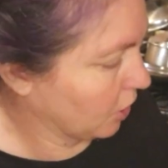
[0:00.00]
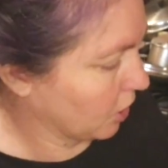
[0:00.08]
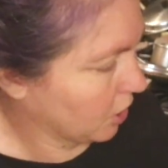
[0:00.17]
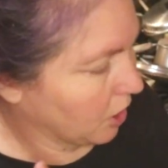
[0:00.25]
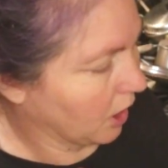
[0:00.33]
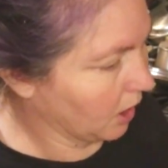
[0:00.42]

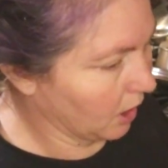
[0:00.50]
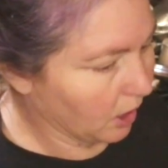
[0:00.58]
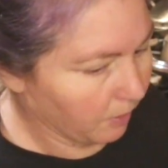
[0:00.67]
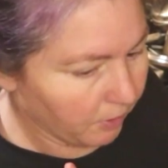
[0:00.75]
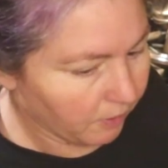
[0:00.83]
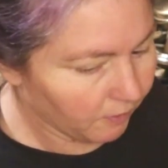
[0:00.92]
Just shake it
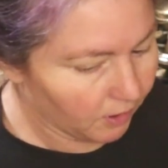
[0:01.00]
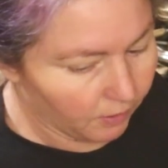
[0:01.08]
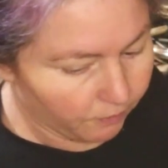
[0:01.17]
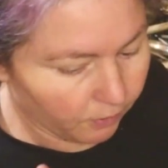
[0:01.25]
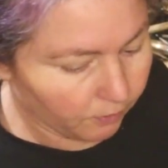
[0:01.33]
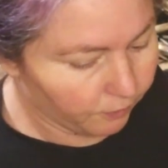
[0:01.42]
up every
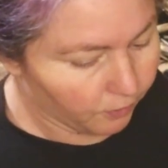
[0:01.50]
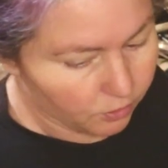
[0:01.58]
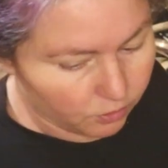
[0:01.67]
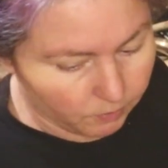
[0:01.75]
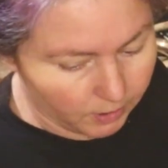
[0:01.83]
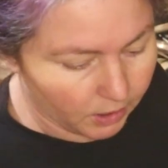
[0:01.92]
day for the
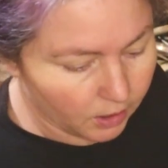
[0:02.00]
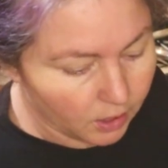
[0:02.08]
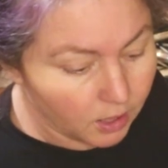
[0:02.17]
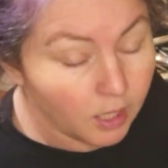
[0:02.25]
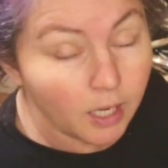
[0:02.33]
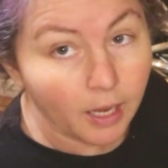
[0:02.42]
first week.
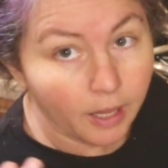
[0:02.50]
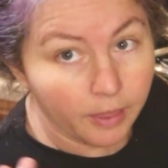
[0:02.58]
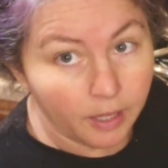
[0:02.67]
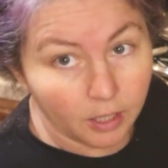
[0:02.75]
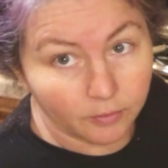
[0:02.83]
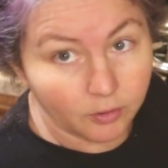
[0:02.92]
And
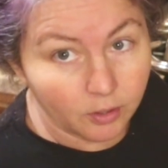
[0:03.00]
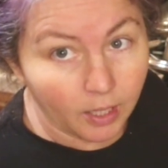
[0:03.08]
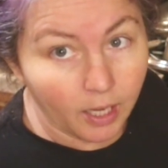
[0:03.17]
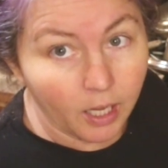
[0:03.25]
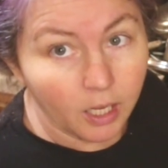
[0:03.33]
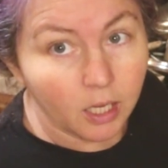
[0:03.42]
then after
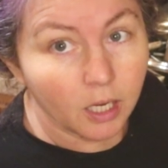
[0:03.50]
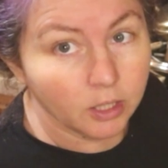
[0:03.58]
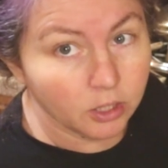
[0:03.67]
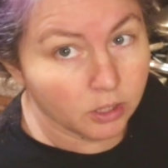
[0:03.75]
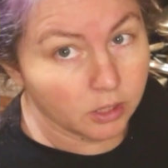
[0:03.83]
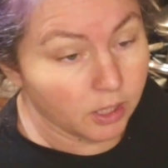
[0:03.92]
that, I
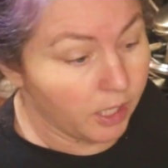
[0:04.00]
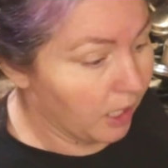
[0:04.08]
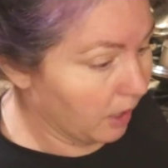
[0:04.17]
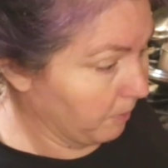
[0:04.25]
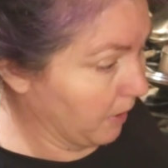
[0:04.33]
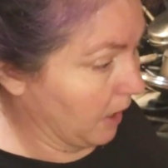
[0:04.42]
just let
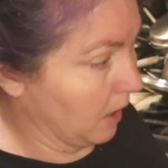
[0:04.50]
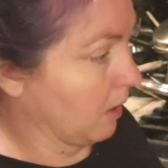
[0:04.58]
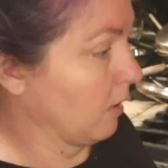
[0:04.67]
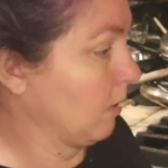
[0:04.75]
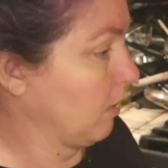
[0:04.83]
it be.